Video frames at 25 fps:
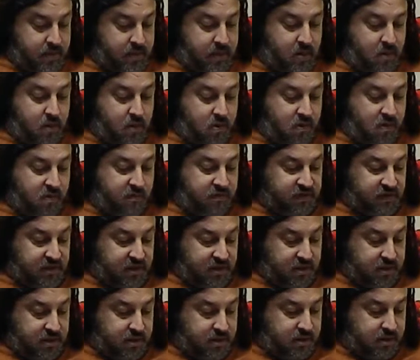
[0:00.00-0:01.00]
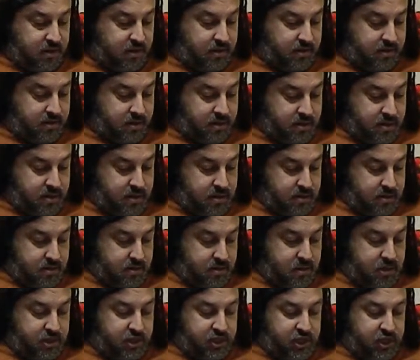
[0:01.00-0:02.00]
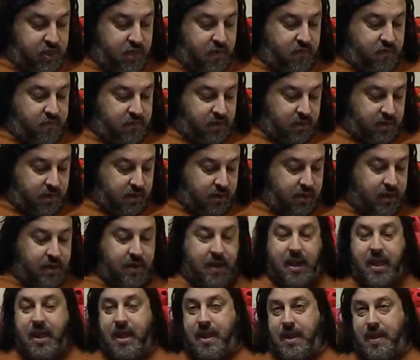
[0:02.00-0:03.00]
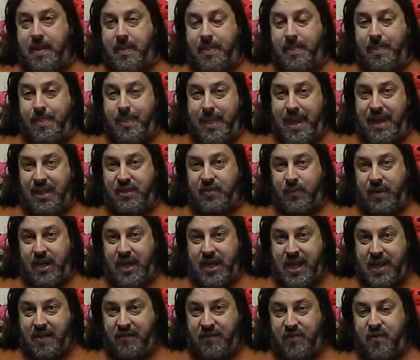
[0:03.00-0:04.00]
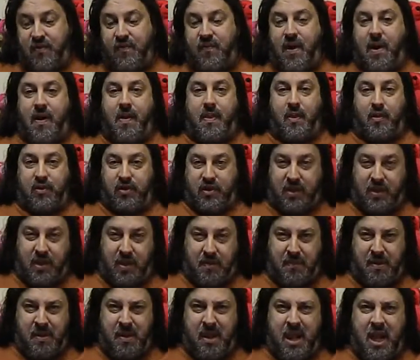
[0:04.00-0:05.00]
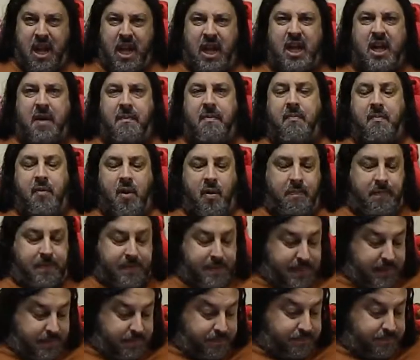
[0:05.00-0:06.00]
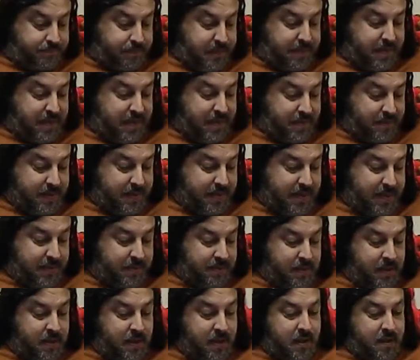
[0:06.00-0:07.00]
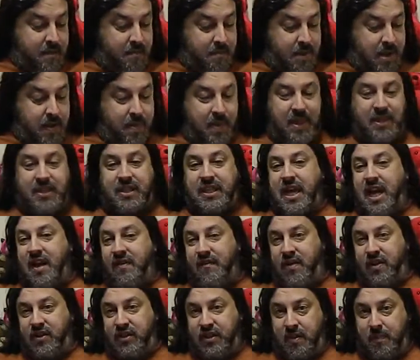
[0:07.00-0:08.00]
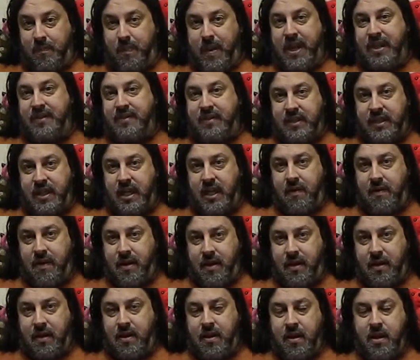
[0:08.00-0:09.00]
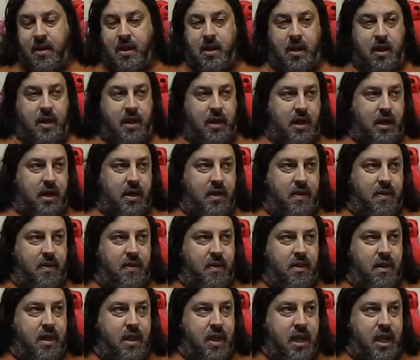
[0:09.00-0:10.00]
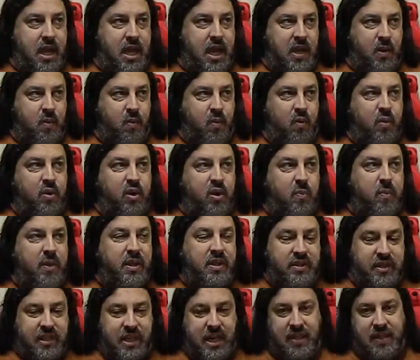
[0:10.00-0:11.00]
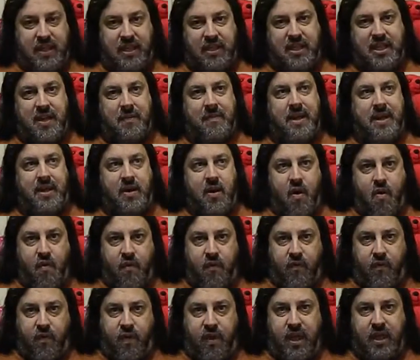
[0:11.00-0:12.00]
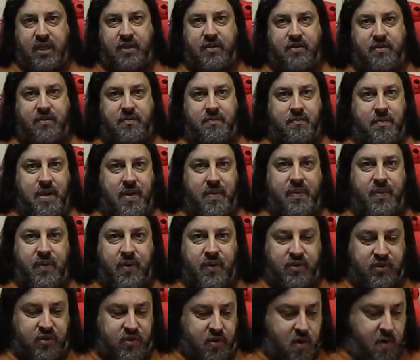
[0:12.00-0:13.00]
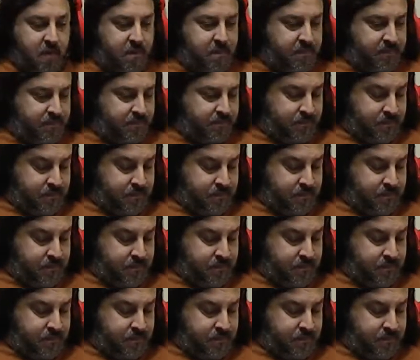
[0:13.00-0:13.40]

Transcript: the OARvlog, the GeoVlog, and that's what I have so far. And there's a couple more maybe coming in. But this covers the basic area, uh, and you'll be seeing these come in over the next month or so,